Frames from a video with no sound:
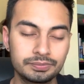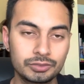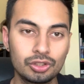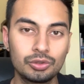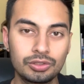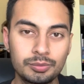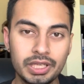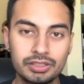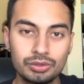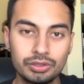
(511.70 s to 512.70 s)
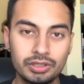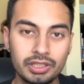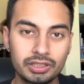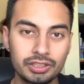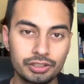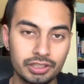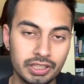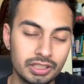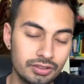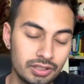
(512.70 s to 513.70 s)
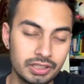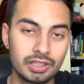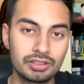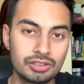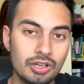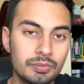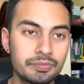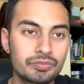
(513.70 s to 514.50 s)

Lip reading: goes back to their country, they can easily get a job.